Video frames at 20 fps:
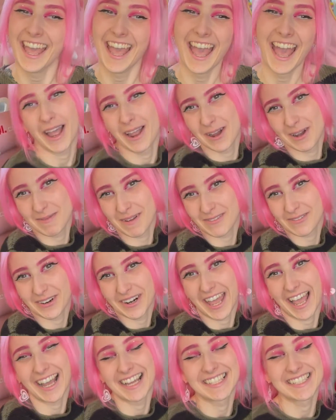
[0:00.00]
I hope everyone
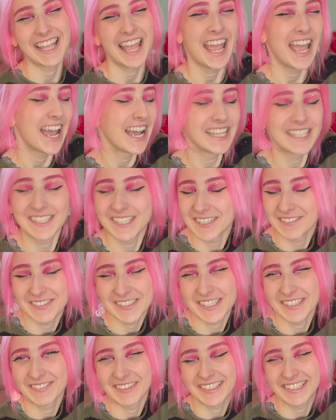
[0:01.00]
has a
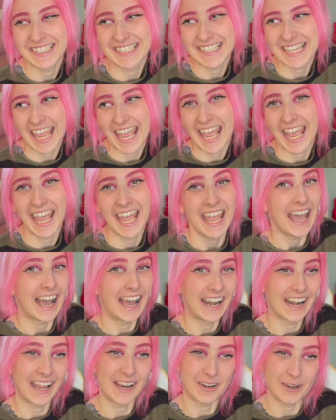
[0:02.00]
super good day,
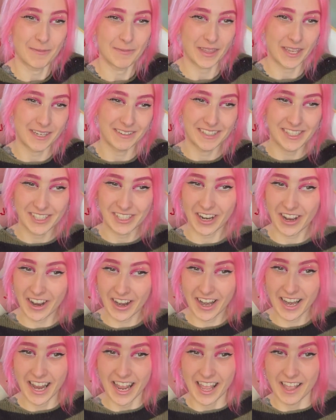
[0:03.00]
and I hope that you
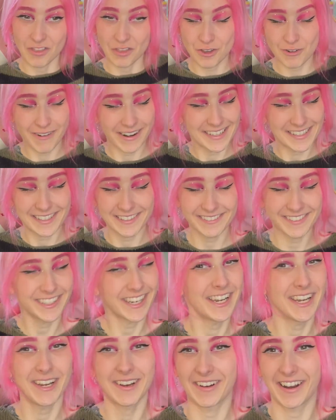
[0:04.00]
enjoy the rest of
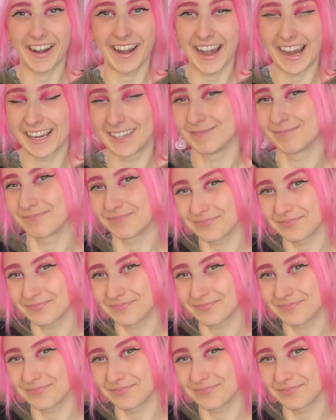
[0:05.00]
January.